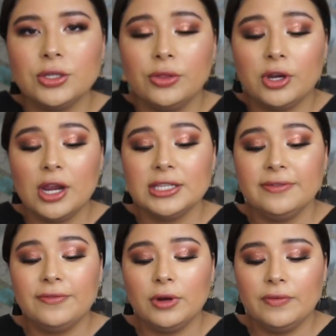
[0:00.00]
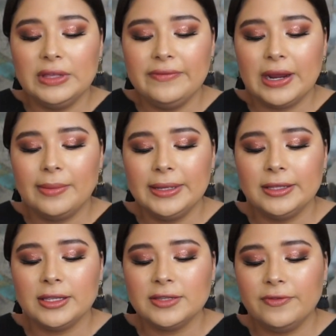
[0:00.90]
So the girl at Sephora really
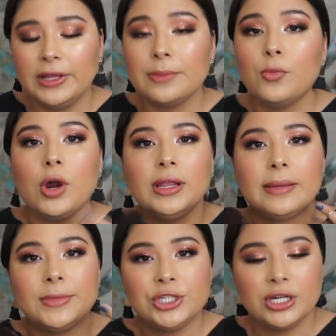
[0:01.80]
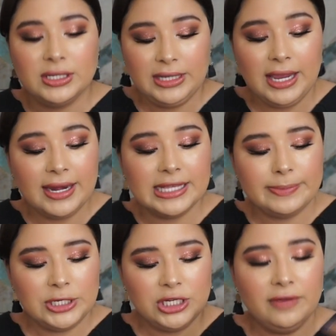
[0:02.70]
recommended this for like more like mature skin,
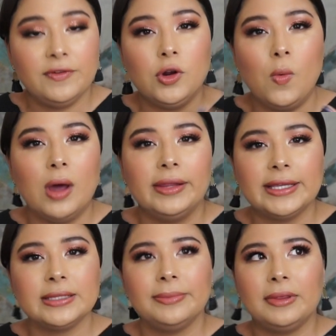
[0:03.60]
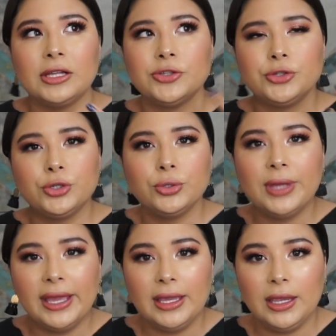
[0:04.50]
especially if you don't want like something that's too
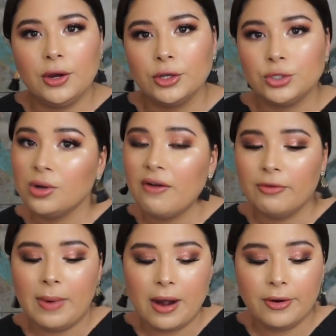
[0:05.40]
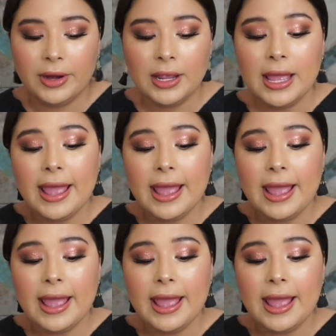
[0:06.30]
cakey or too overpowering.